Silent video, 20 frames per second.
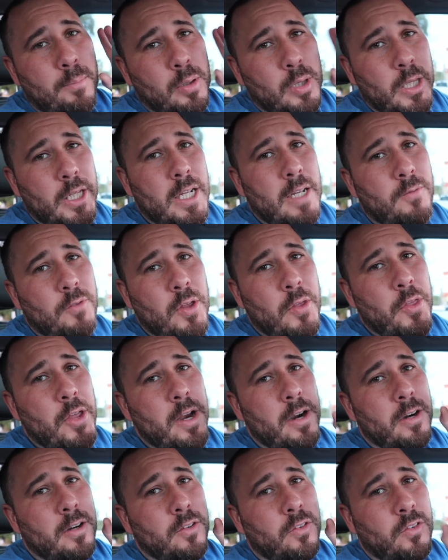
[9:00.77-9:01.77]
believe that
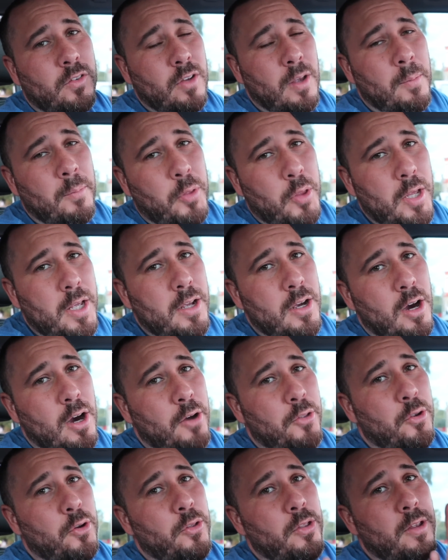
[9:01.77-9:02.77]
there is something
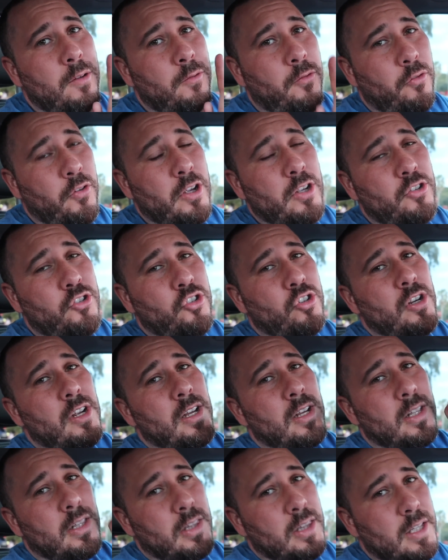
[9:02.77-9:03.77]
other than fish
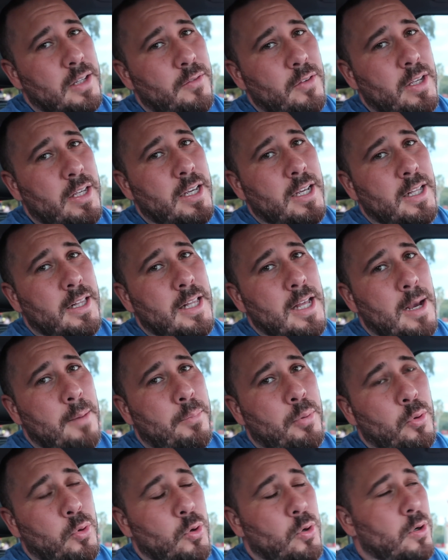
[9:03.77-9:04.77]
living in
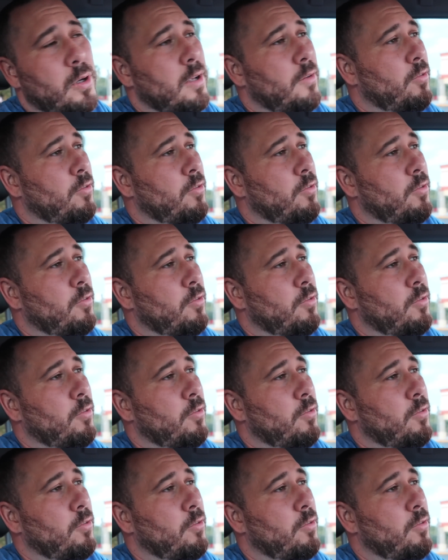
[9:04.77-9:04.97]
that pool.